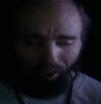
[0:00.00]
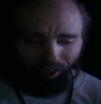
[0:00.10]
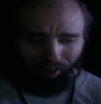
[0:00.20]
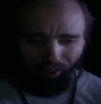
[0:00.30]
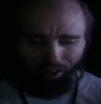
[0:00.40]

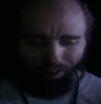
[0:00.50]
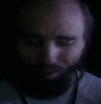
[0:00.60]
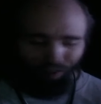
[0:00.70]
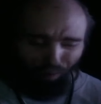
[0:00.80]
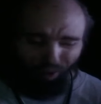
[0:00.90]
mean, the
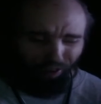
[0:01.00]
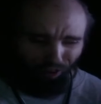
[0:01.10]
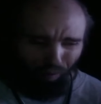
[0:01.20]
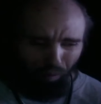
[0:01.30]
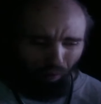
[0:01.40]
choice is pretty
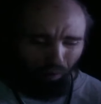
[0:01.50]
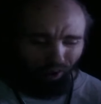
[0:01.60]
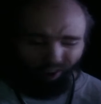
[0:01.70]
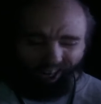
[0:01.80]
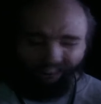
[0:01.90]
simple,
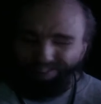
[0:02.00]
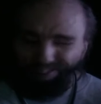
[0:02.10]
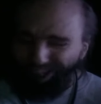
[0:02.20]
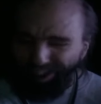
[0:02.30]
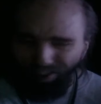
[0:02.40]
but like I
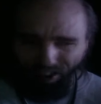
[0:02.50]
said,